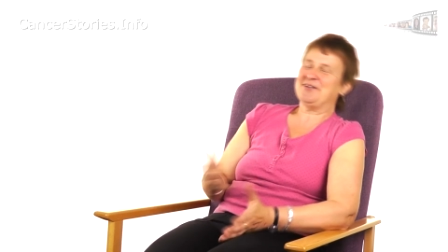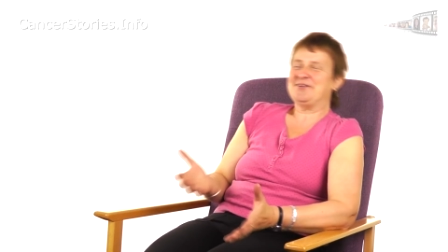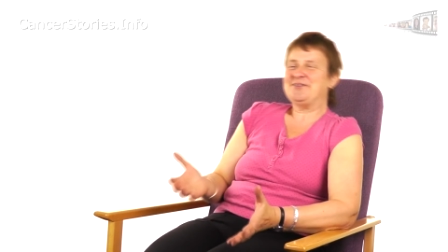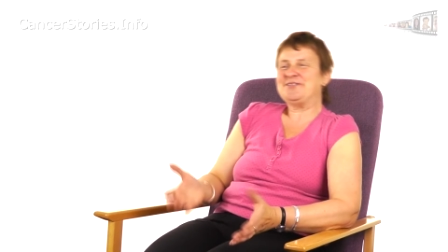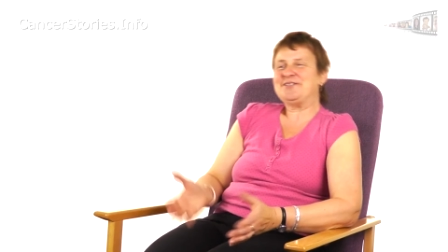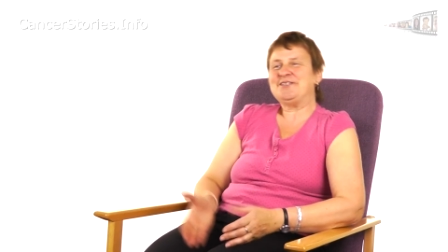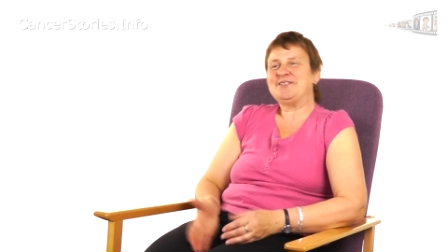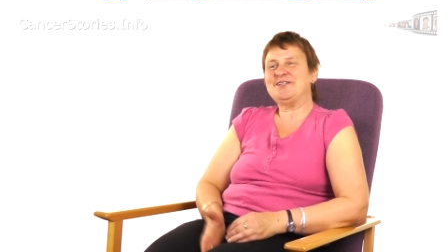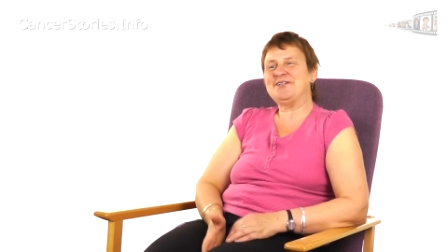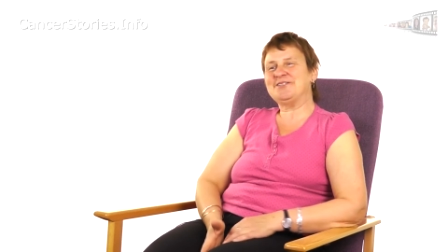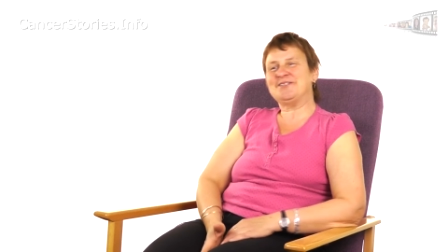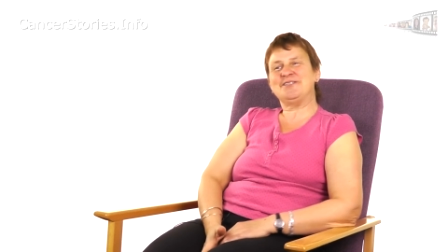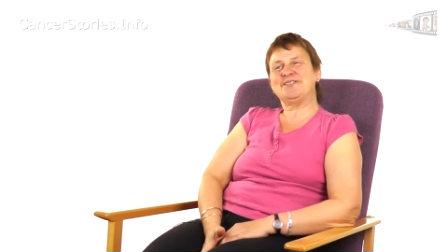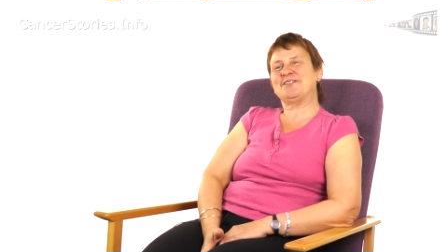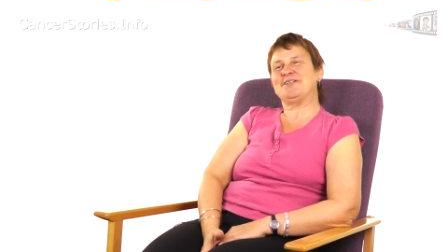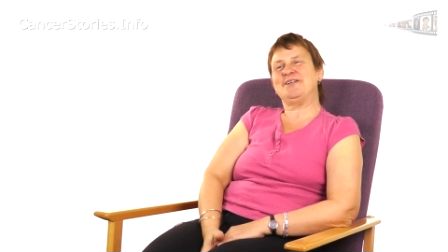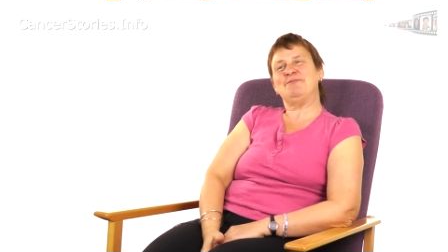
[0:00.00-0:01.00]
of course he's
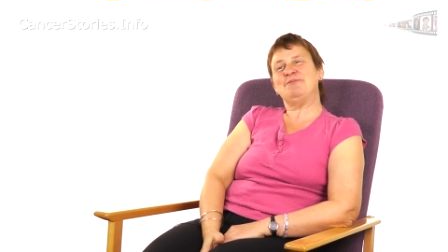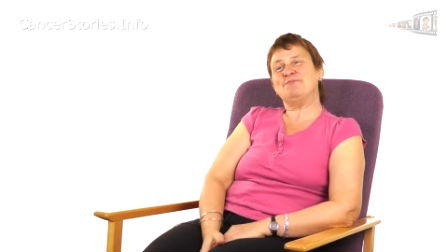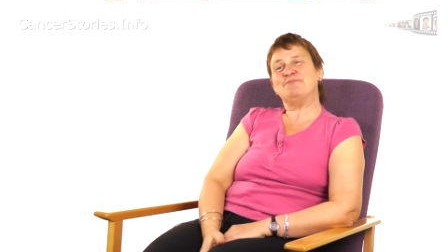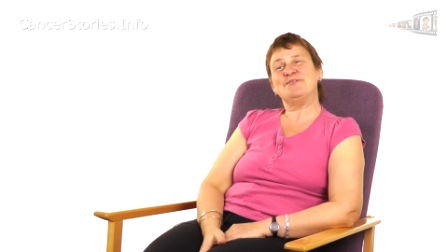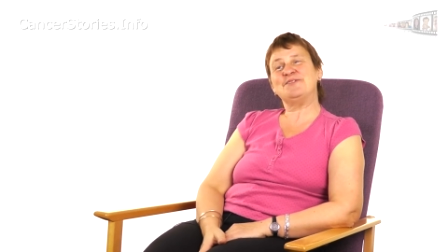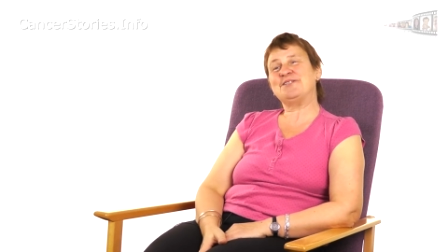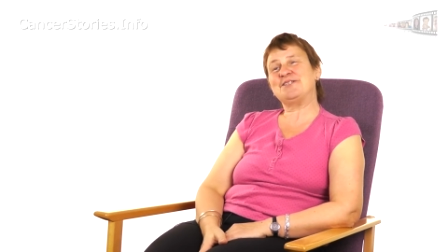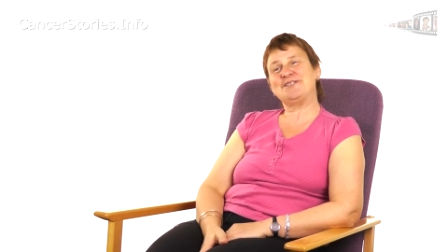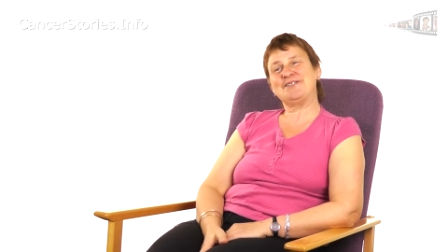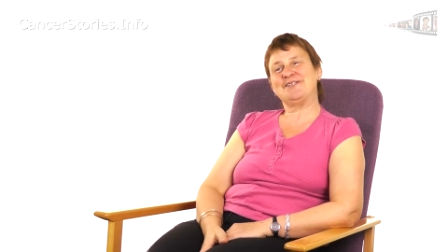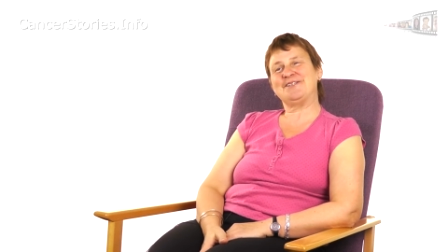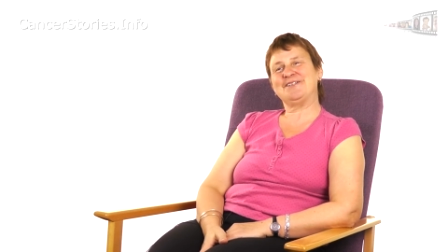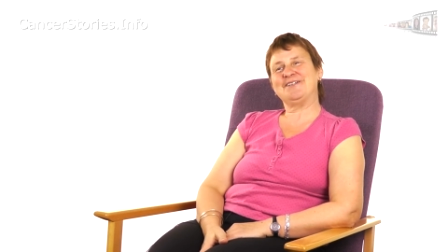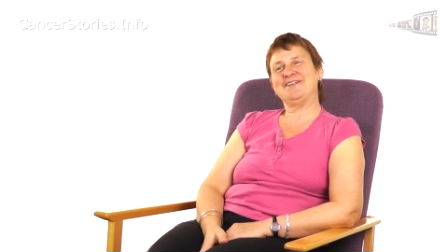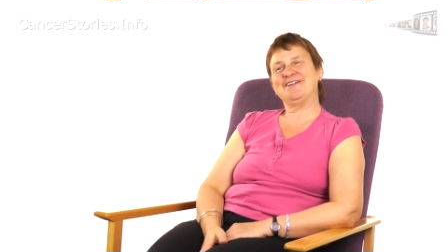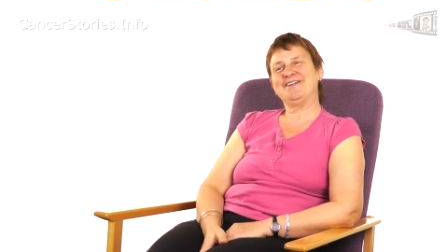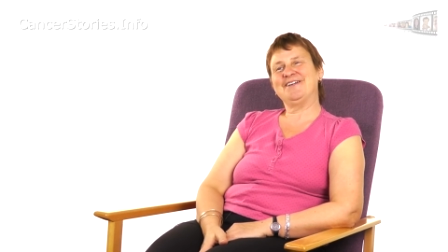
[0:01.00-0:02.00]
lost his sleeping
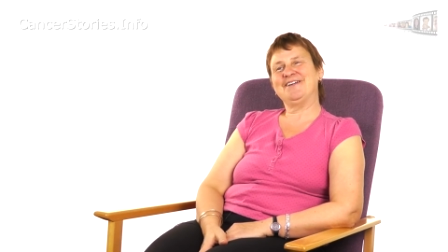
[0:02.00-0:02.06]
position,